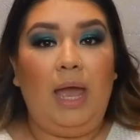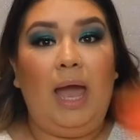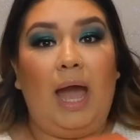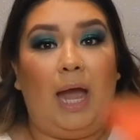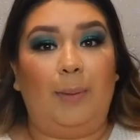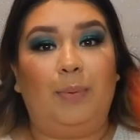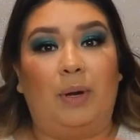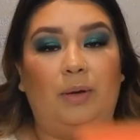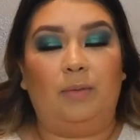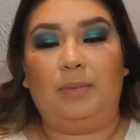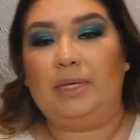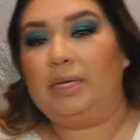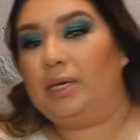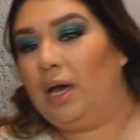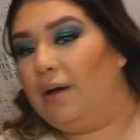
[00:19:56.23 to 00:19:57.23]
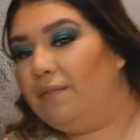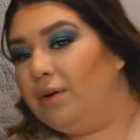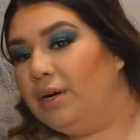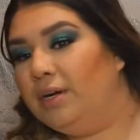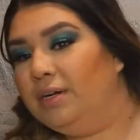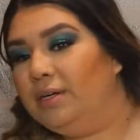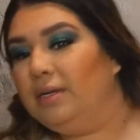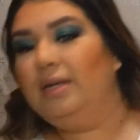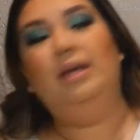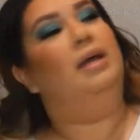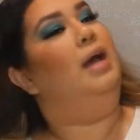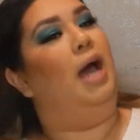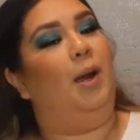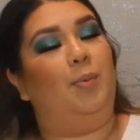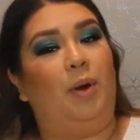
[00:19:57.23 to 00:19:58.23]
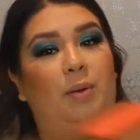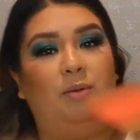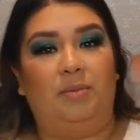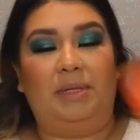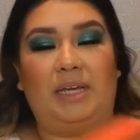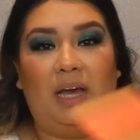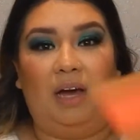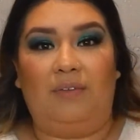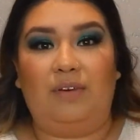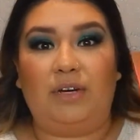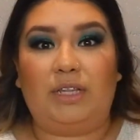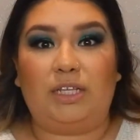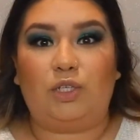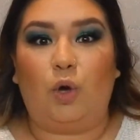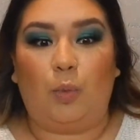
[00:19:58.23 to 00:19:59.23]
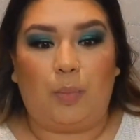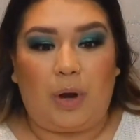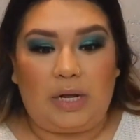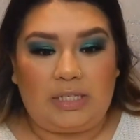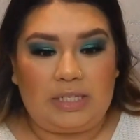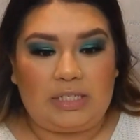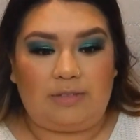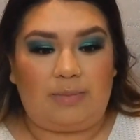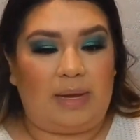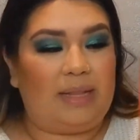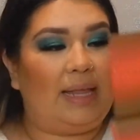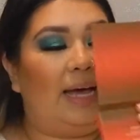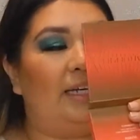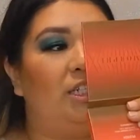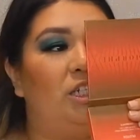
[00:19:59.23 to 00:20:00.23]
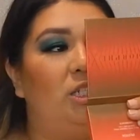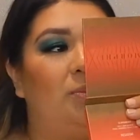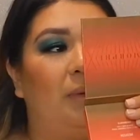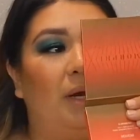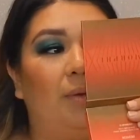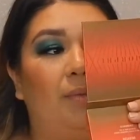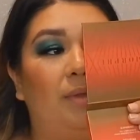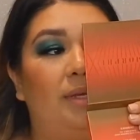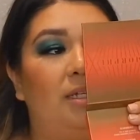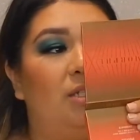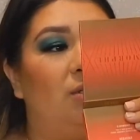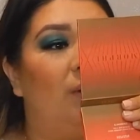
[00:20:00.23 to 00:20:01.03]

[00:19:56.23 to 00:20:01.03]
I probably covered this whole process with my lashes, but I really do